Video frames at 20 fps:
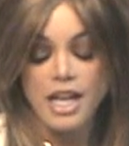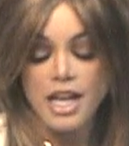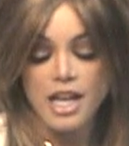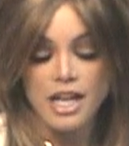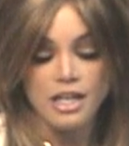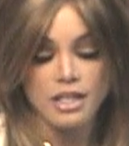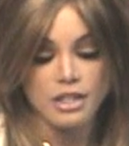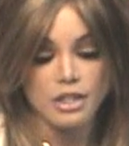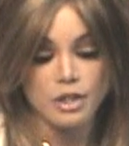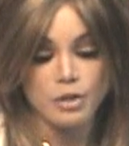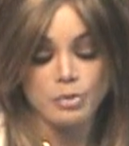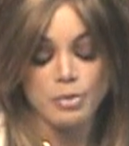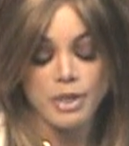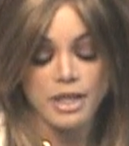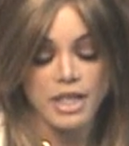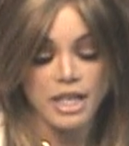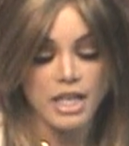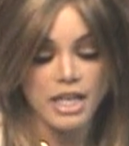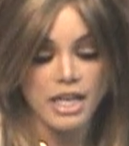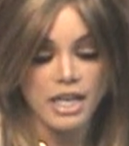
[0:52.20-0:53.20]
else
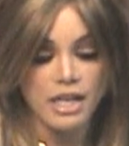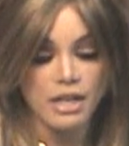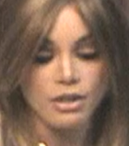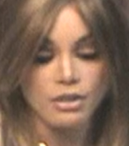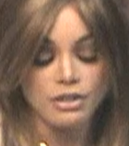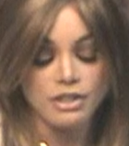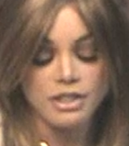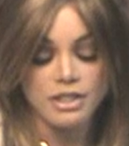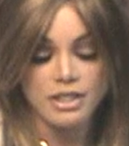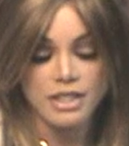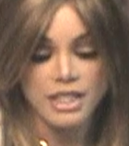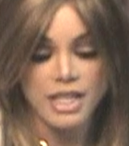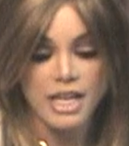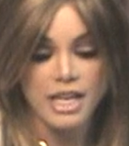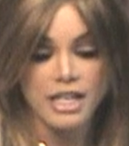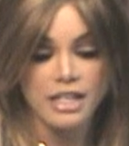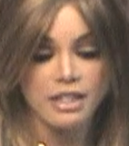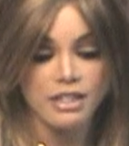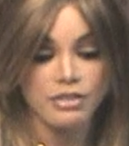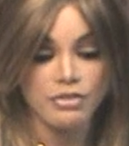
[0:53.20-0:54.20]
picking out,
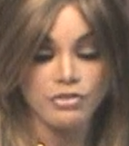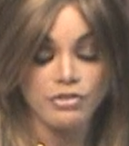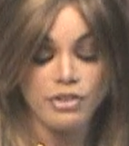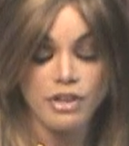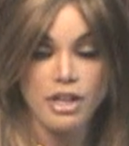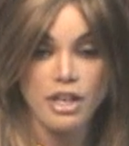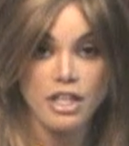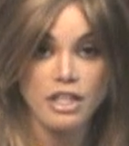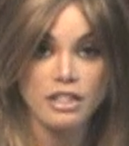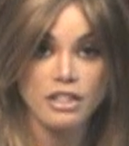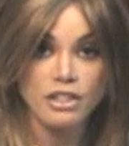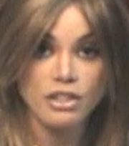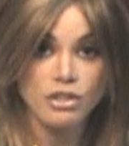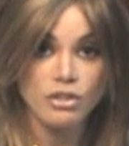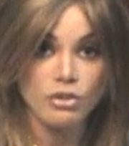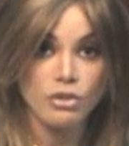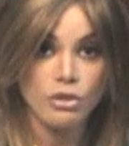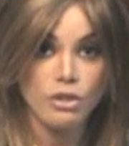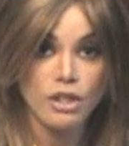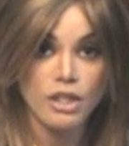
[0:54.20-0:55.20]
say, the font
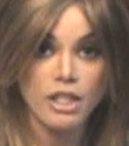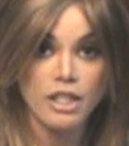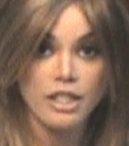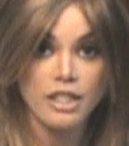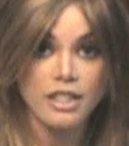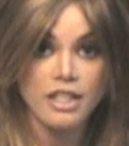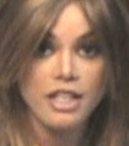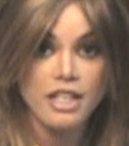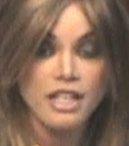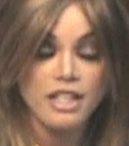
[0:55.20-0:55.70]
or